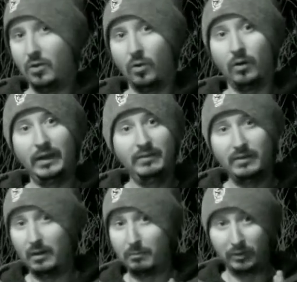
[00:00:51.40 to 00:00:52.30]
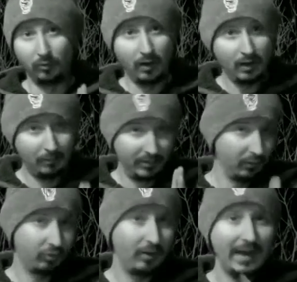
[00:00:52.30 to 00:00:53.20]
or even a
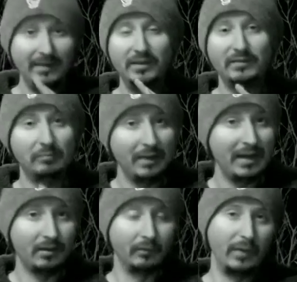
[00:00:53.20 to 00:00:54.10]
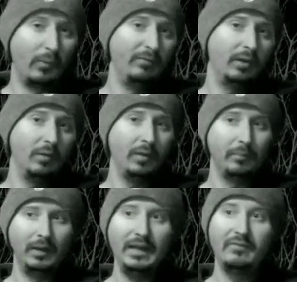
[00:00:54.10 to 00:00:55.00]
bureaucrat, it doesn't matter. That we've come to
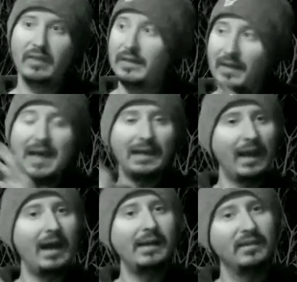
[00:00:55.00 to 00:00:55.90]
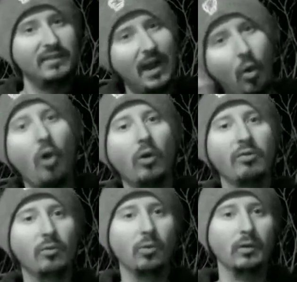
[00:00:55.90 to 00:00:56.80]
believe that that guy is now our
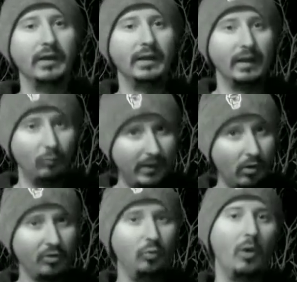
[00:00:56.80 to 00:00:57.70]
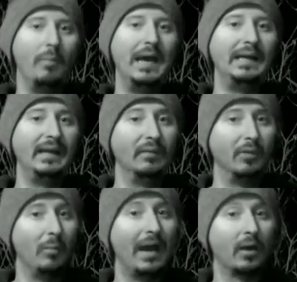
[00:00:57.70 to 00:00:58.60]
authority and we are to obey him
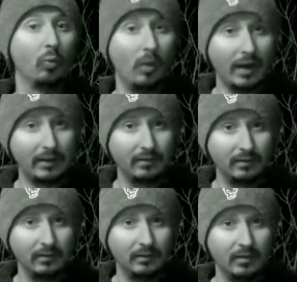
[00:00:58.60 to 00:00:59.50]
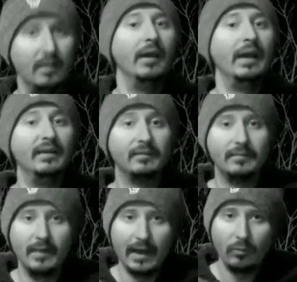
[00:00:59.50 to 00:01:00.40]
no matter what. Is
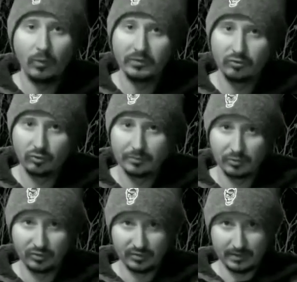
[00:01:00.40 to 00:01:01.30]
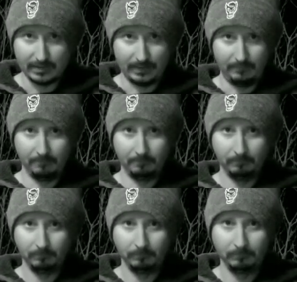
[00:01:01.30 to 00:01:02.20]
that what the scriptures say?
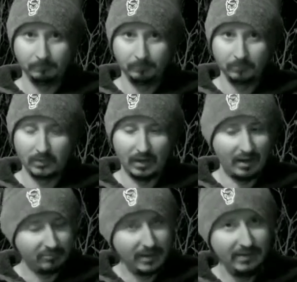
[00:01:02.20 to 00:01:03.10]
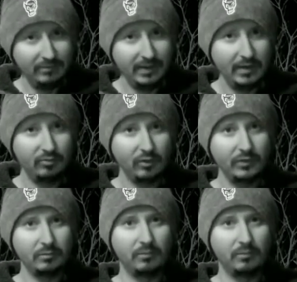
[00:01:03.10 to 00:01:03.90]
Now, I've made videos on this